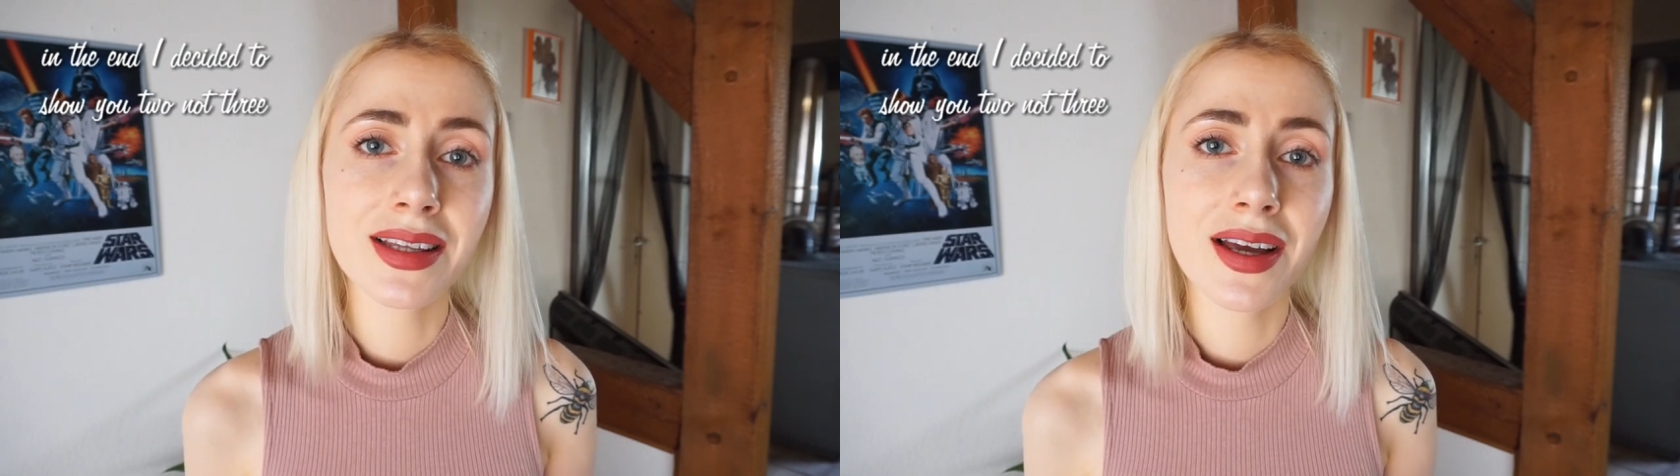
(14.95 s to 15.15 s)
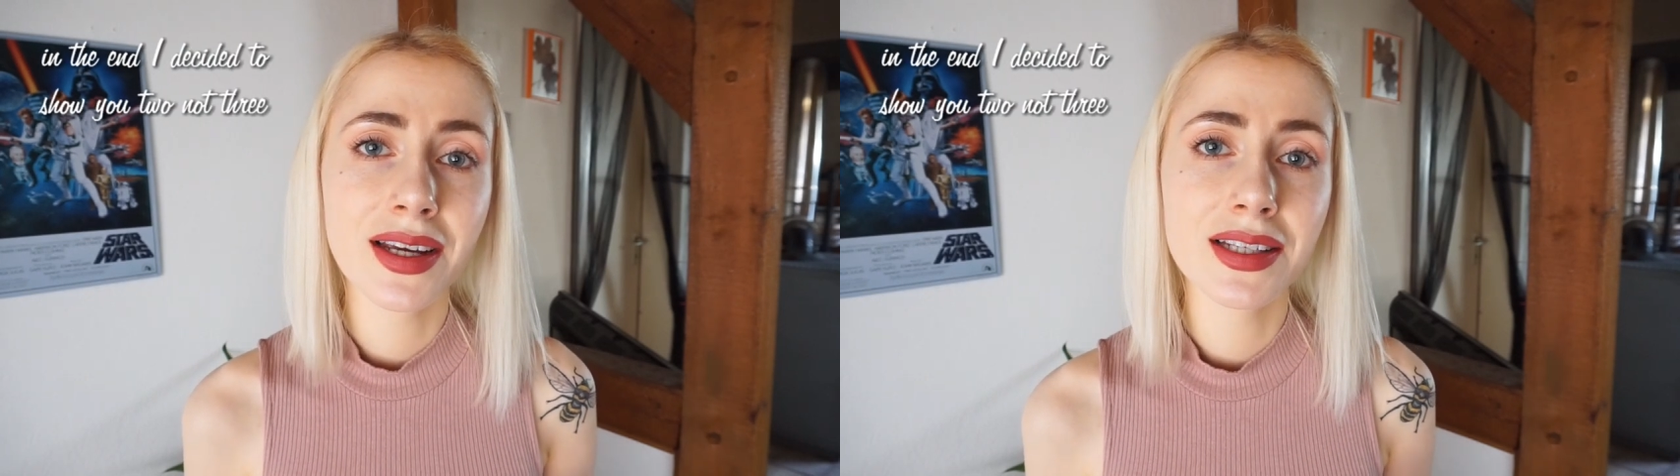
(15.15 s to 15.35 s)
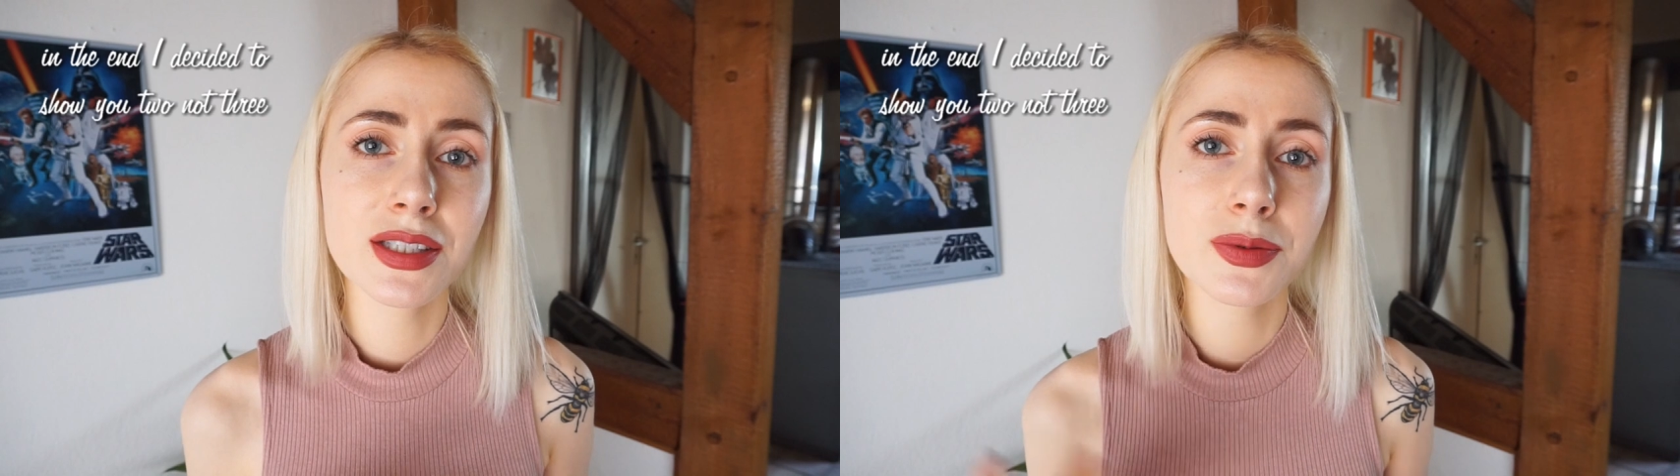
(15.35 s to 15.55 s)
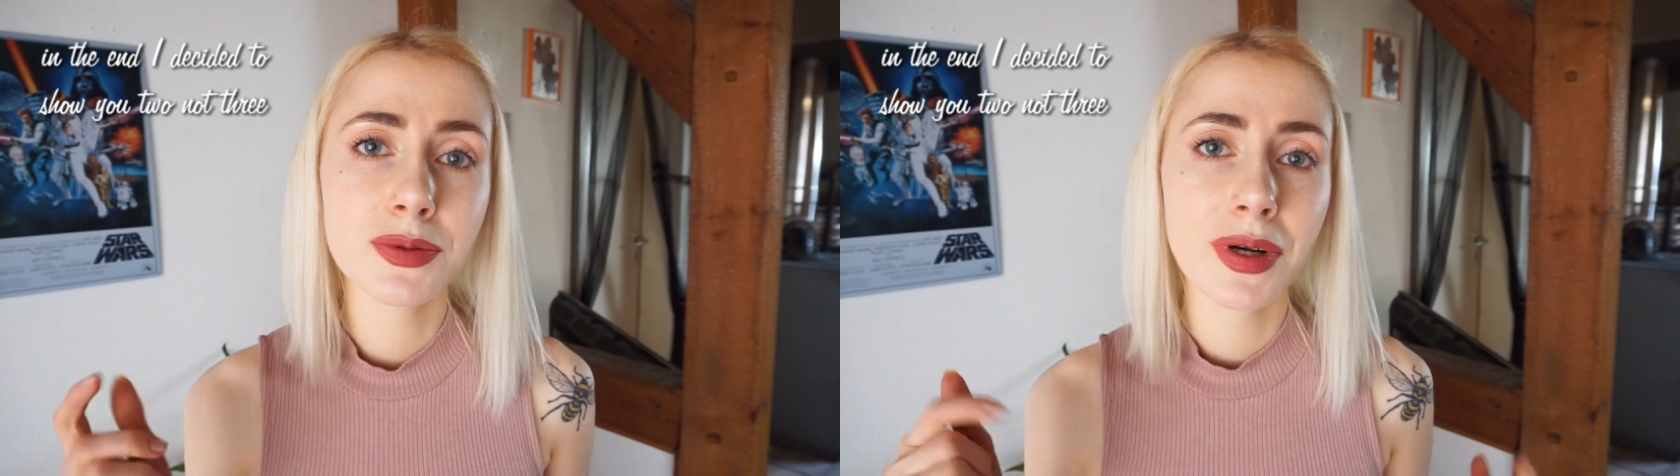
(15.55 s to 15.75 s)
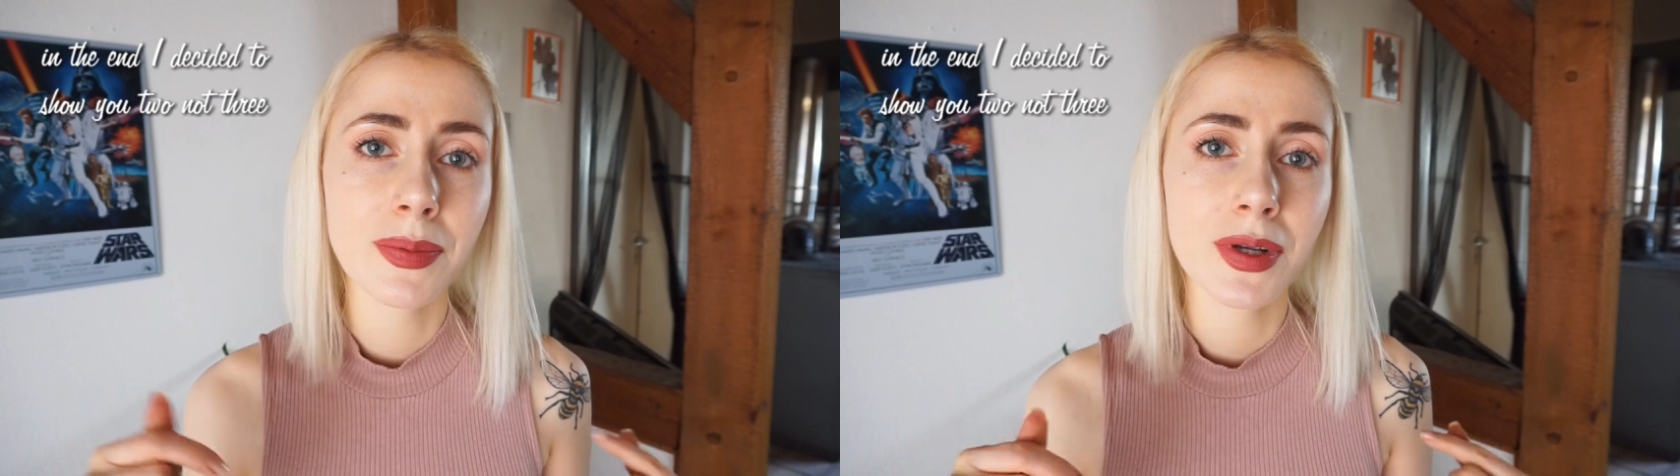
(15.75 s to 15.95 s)
like and
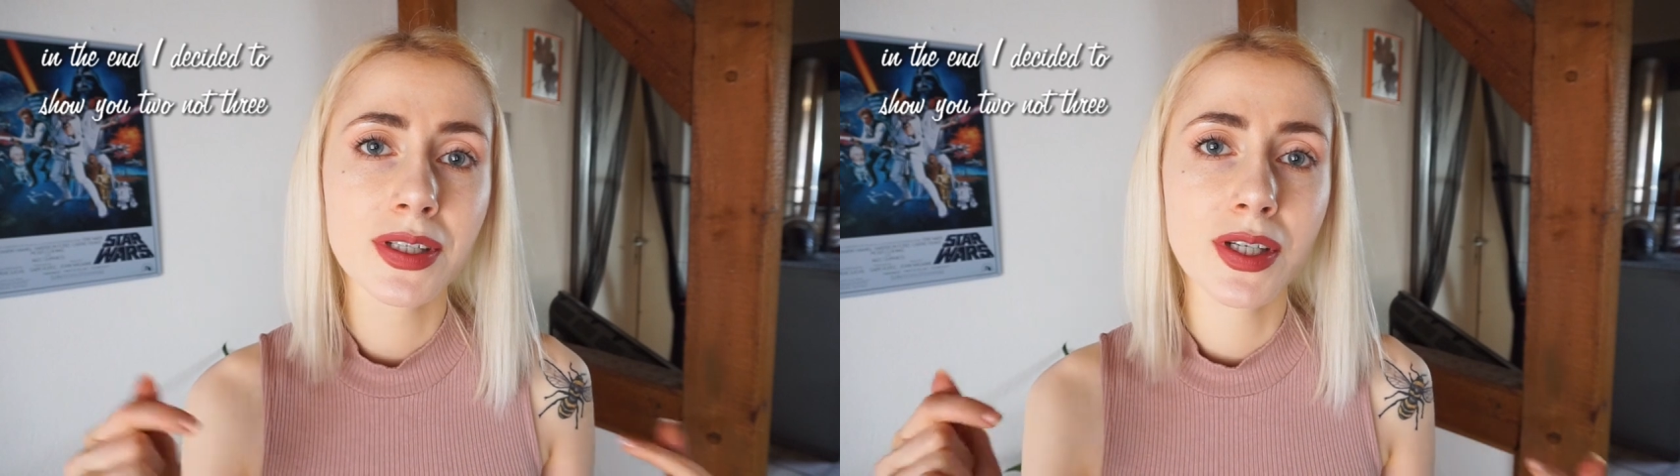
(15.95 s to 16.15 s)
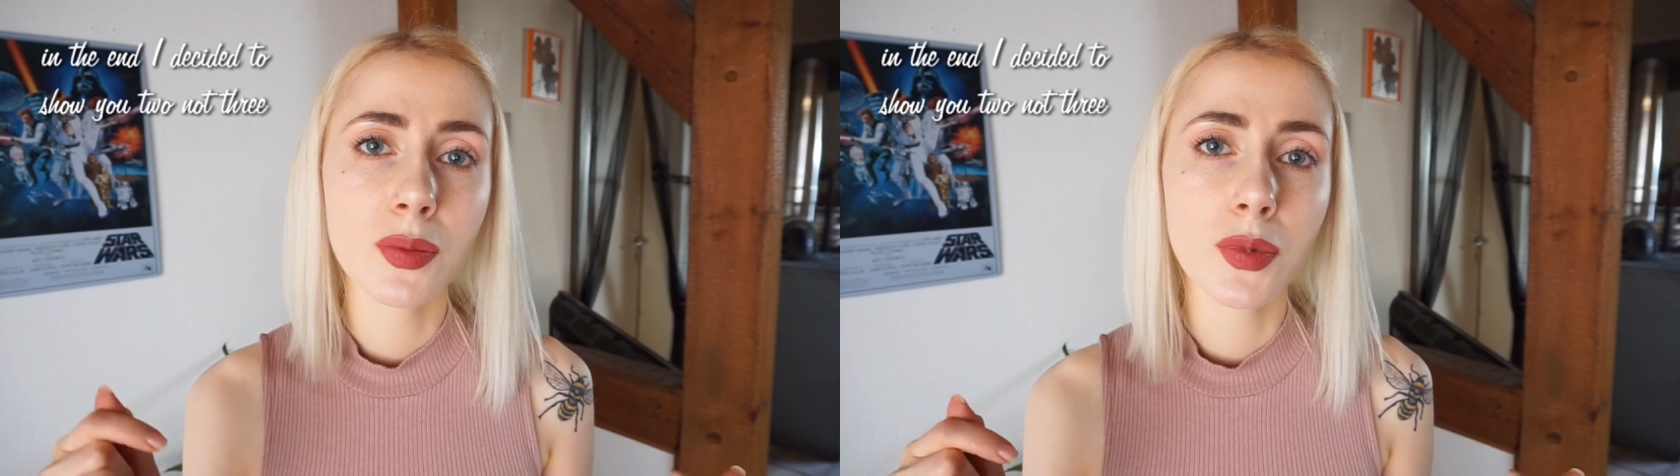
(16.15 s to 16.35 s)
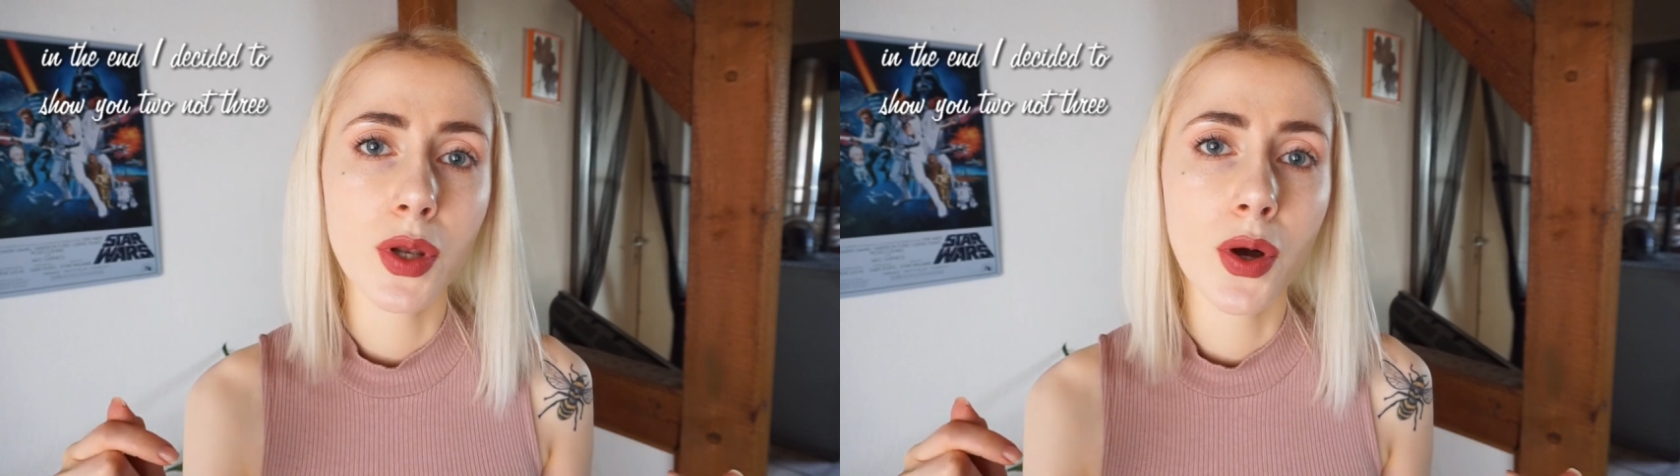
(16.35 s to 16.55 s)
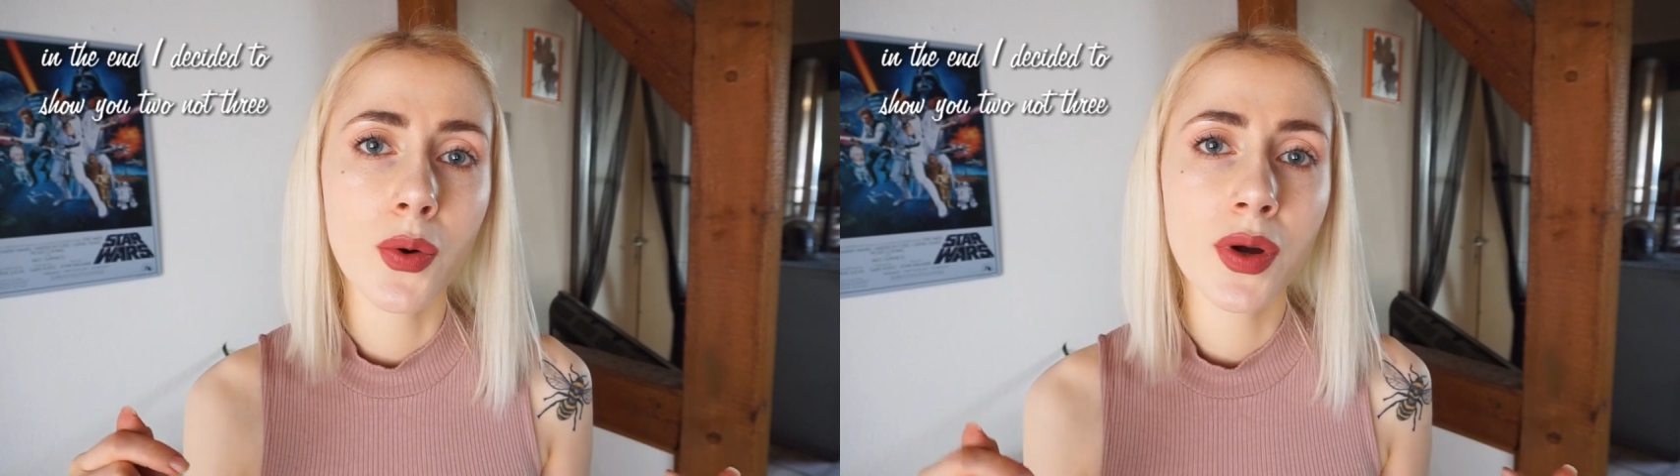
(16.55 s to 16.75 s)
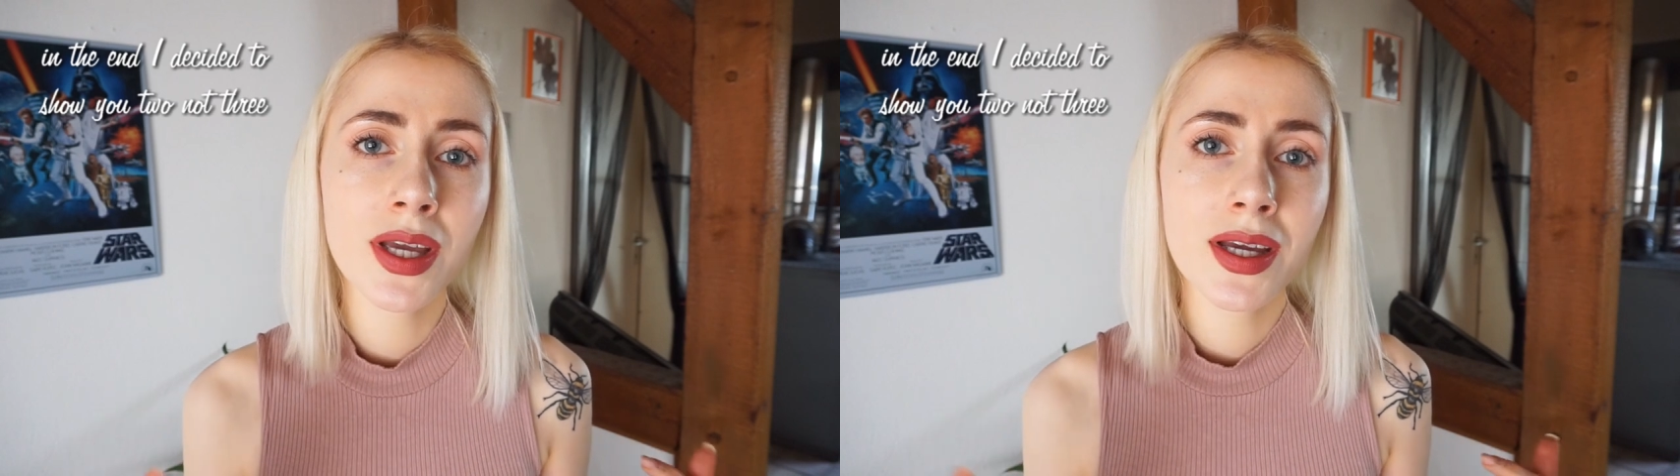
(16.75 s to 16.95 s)
subscribe button down below,